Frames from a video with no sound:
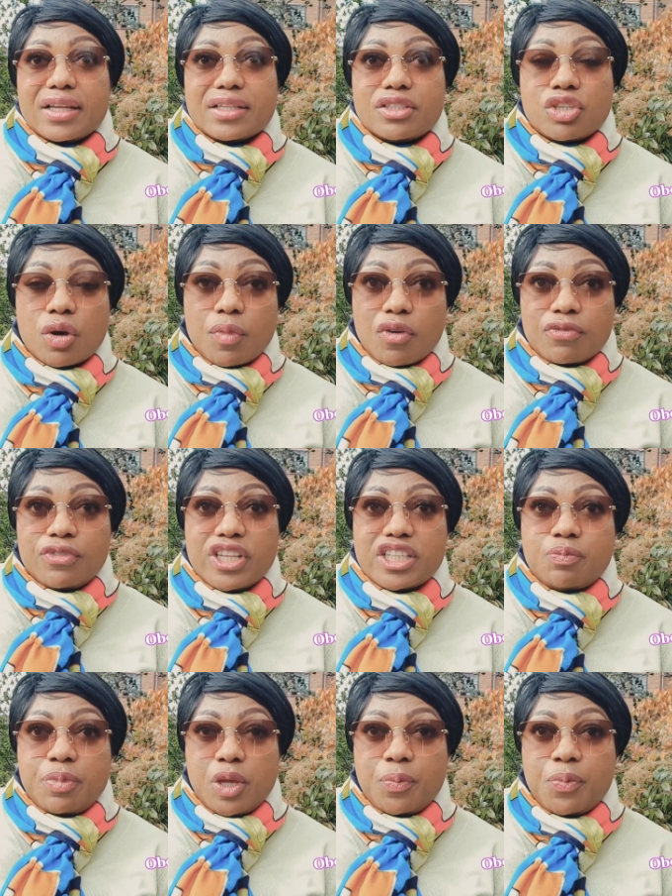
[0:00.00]
some of these
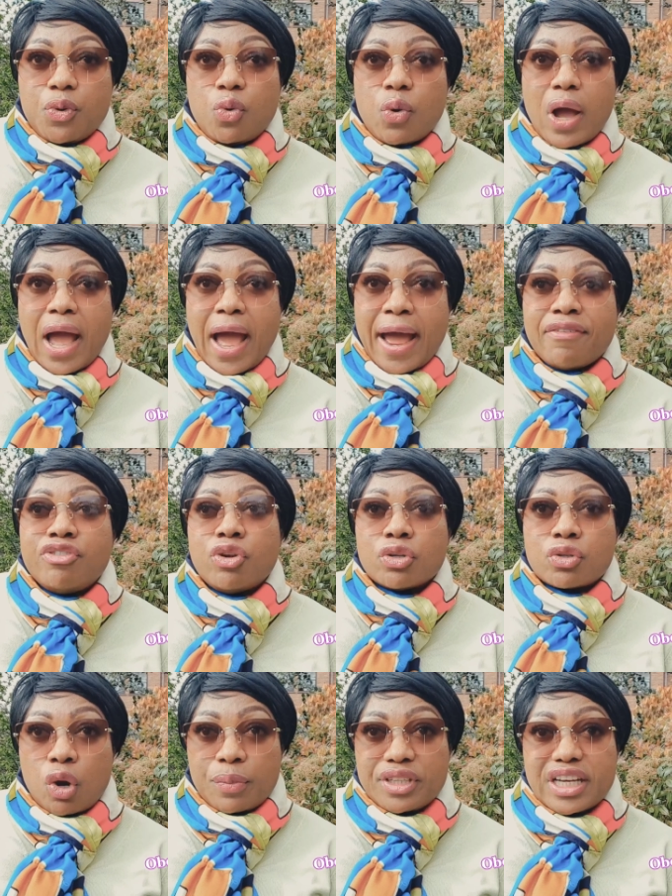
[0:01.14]
people have
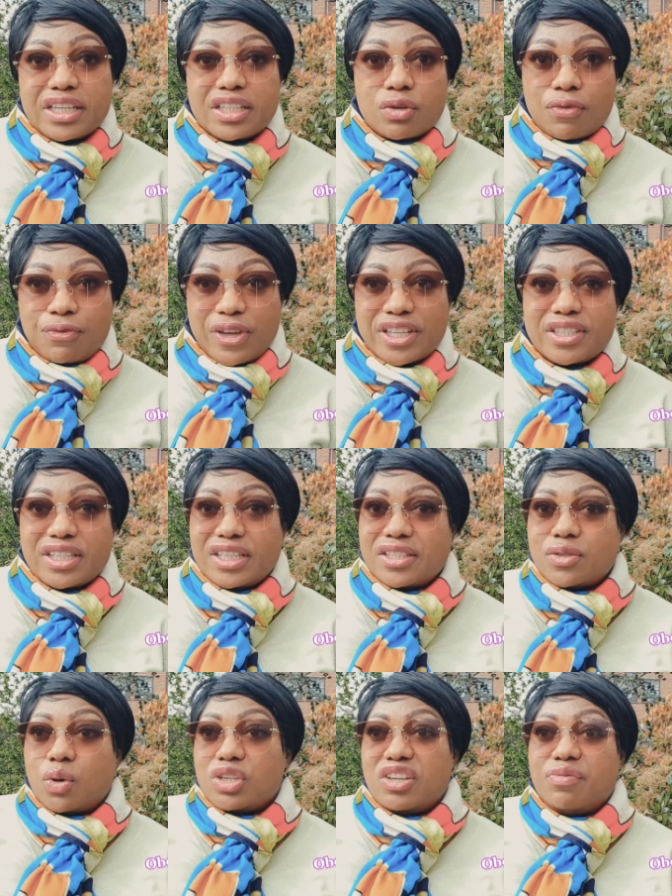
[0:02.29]
not committed these offenses
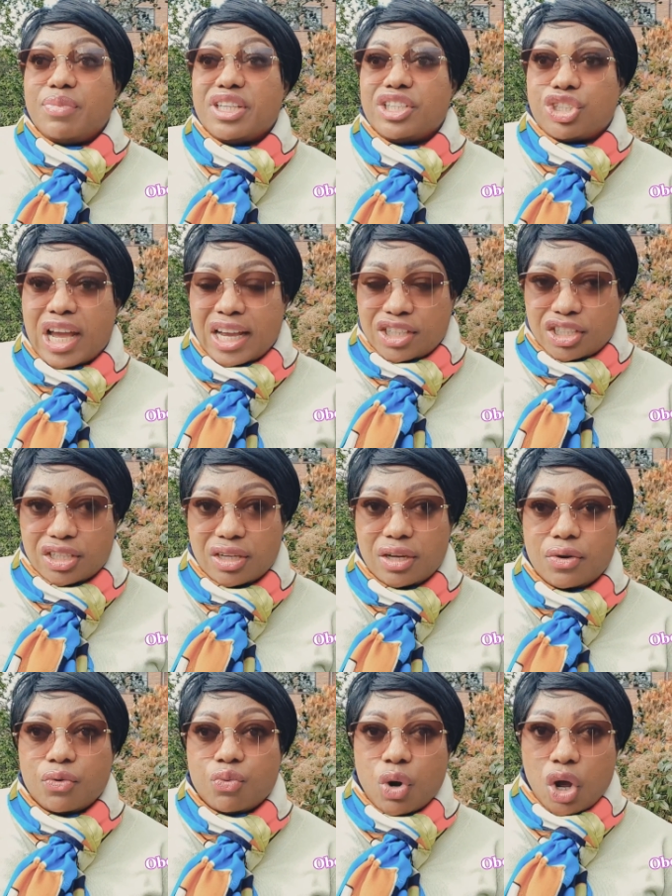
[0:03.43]
or they've been charged
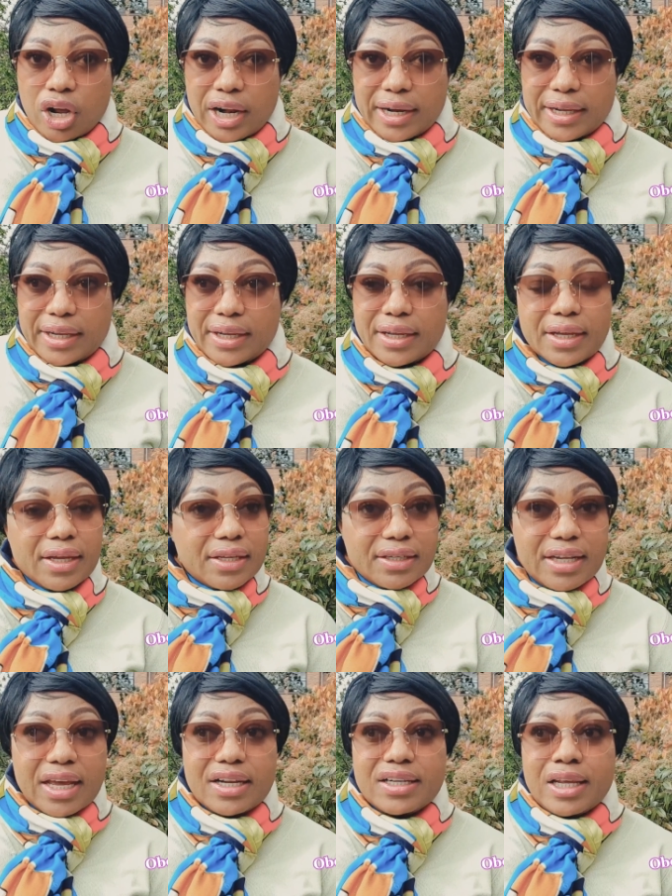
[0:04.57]
wrongly,
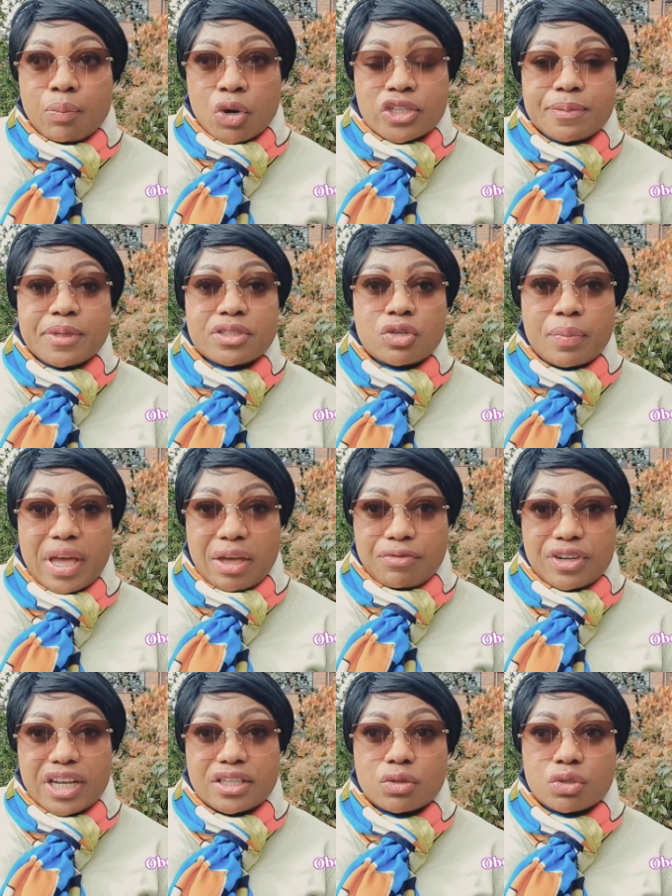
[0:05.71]
then there must be some
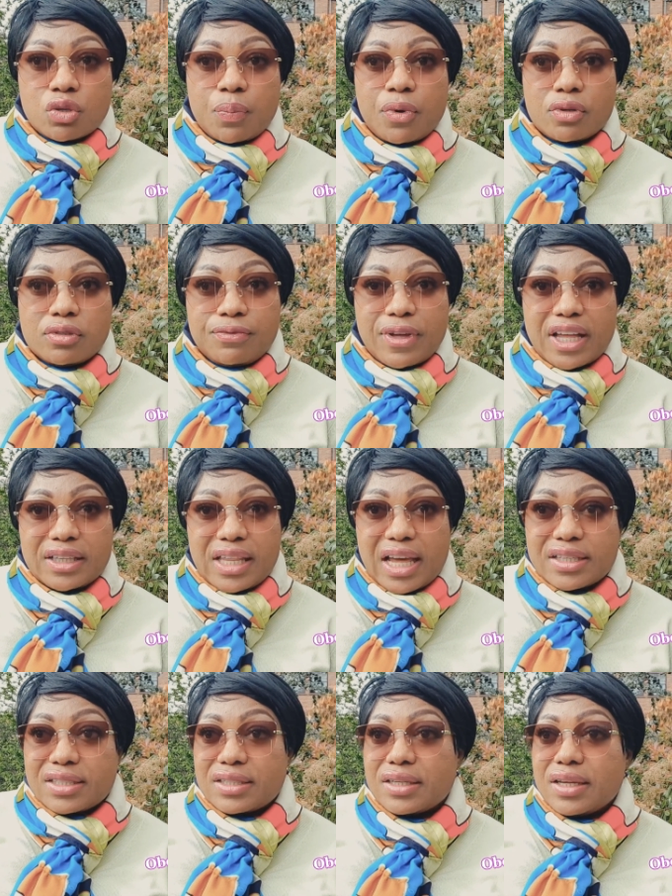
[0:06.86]
evidence to support the fact that
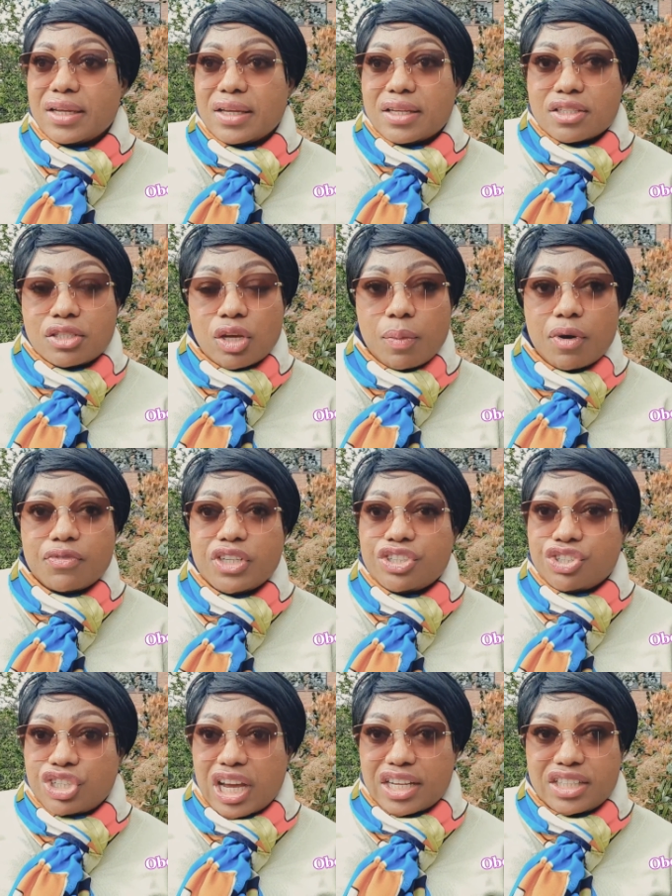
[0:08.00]
some of these
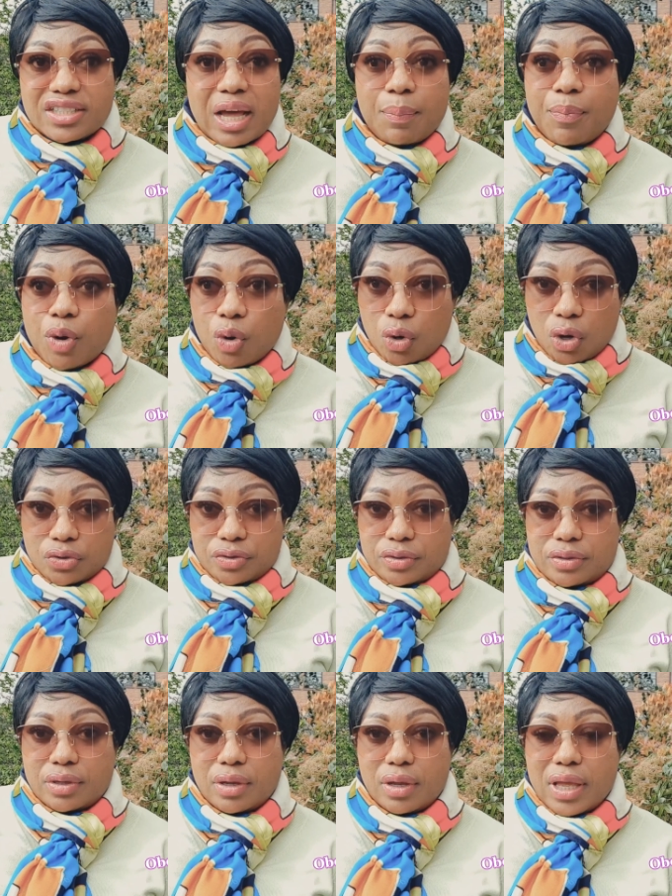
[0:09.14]
charges are
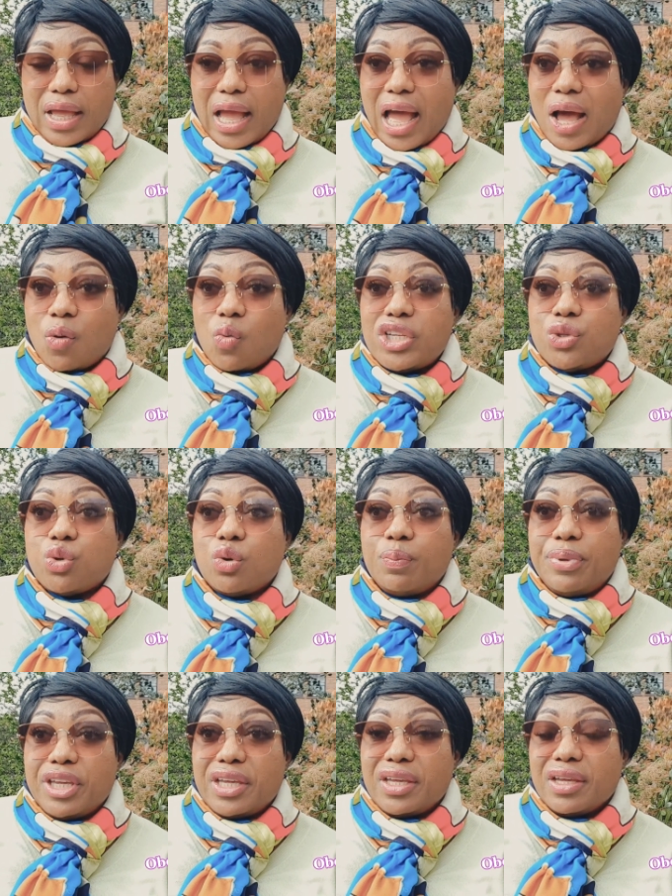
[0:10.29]
bogus, and which will
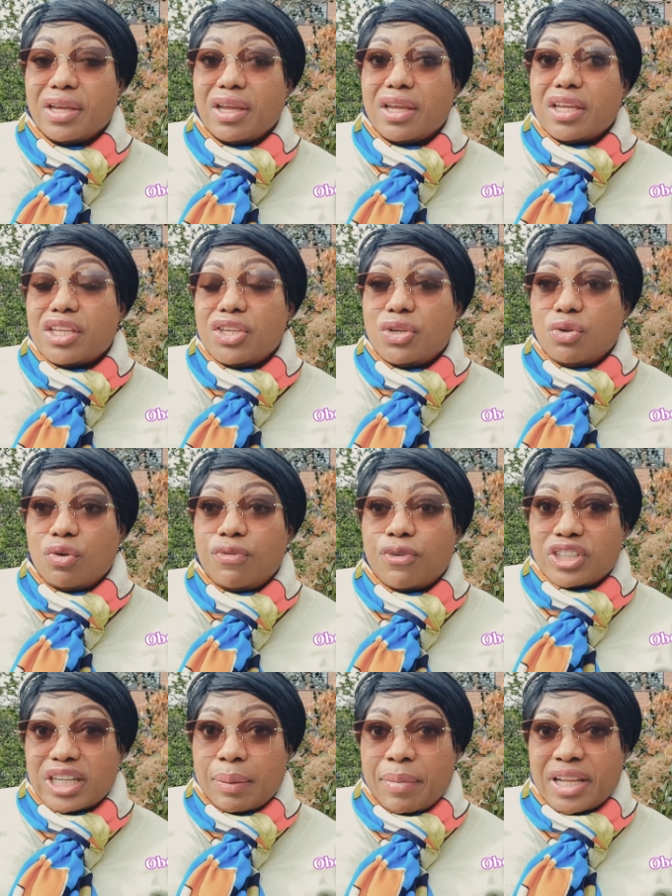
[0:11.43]
be, you know,
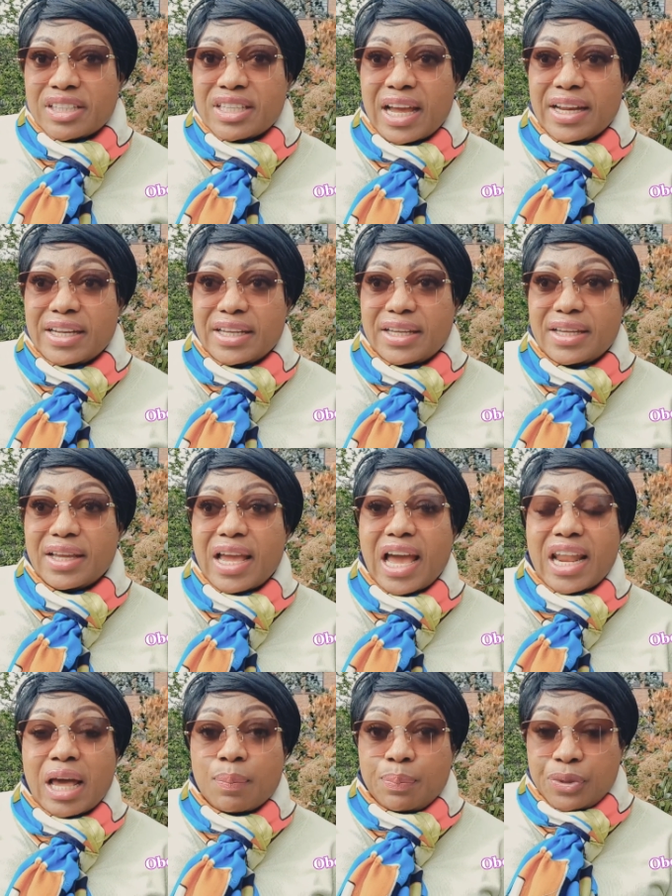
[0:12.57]
fundamentally
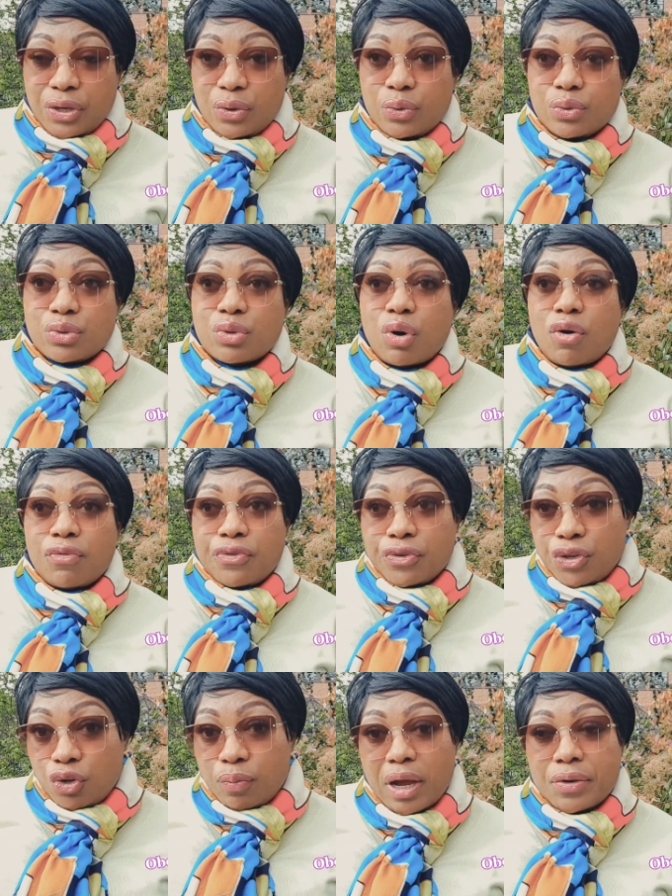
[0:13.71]
an abuse of
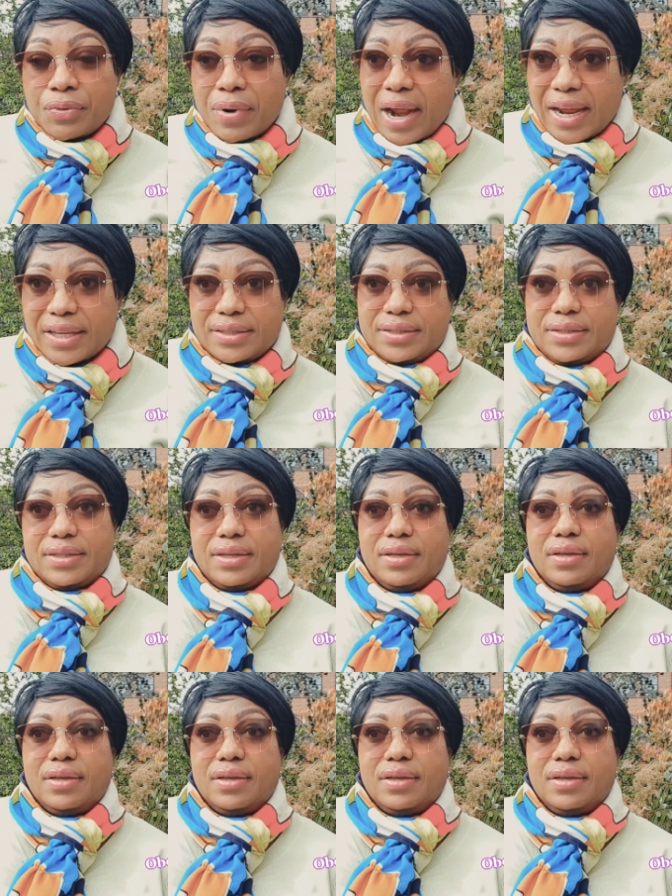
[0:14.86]
human rights.